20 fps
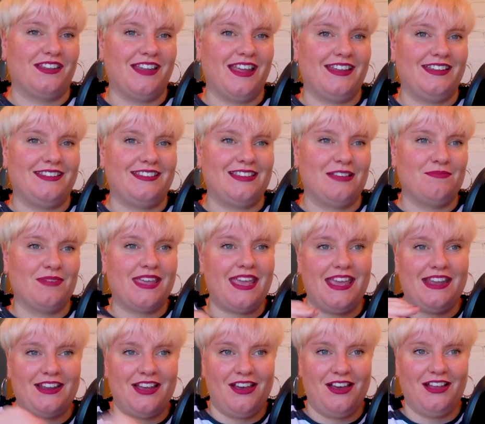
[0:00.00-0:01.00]
And then some
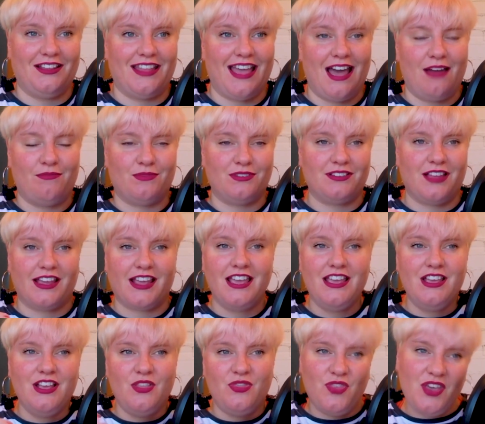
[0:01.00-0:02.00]
kid heard that and was like,
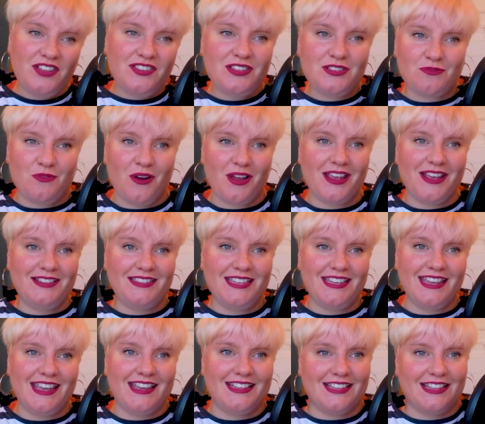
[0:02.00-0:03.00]
this is what
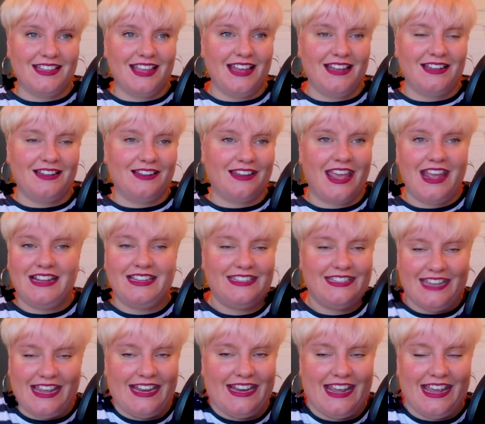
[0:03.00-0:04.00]
kissing is. And then
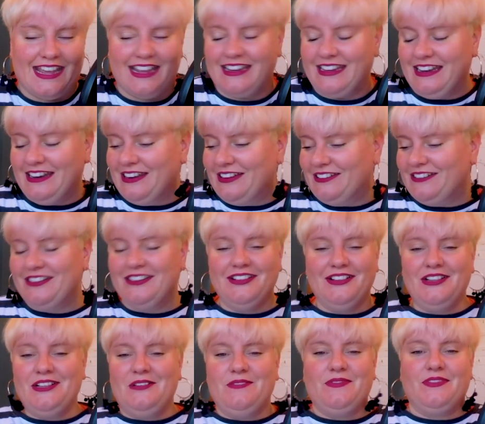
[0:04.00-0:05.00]
kids did it, you know.
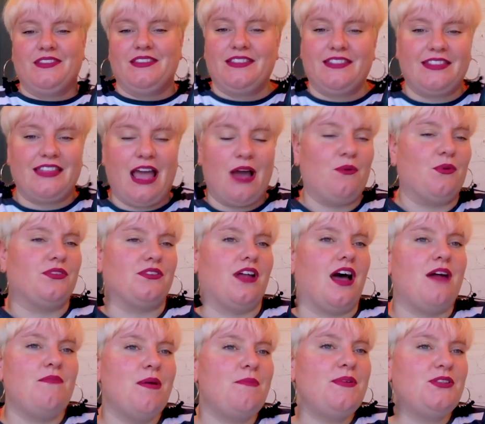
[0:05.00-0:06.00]
I
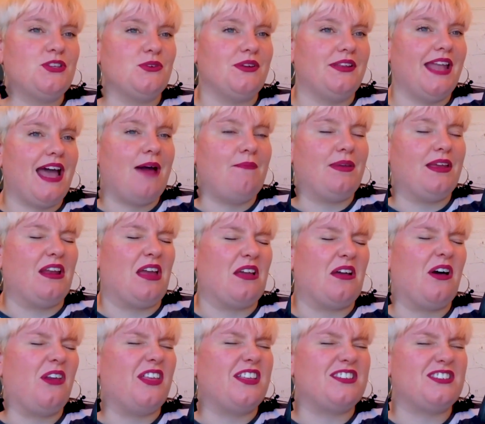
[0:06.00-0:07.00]
remember doing that and being
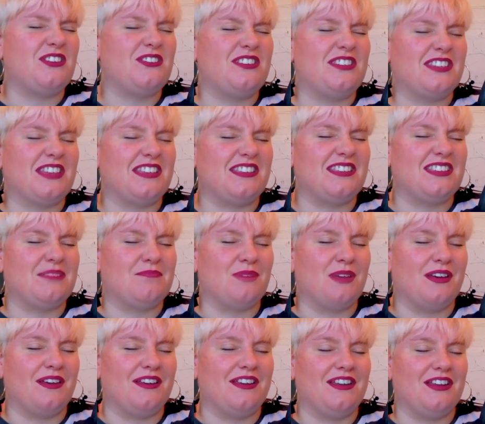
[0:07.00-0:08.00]
like, oh, that's so disgusting.
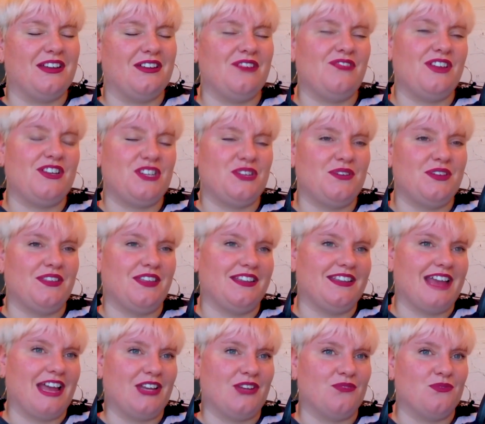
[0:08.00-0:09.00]
But, you know, if I do it, then
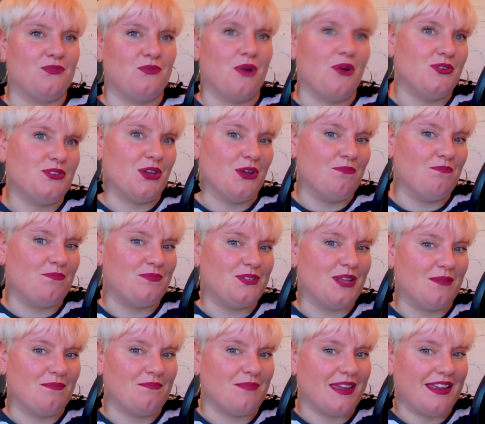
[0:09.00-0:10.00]
Daniel won't
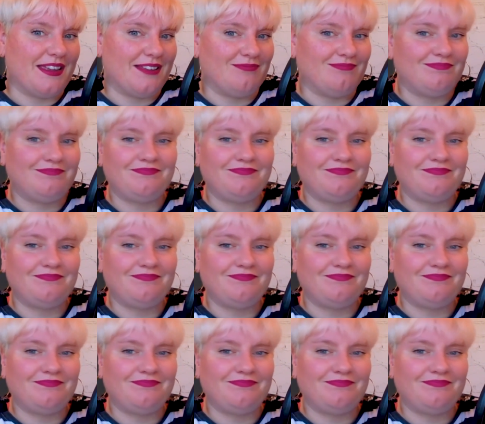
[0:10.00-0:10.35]
dump me.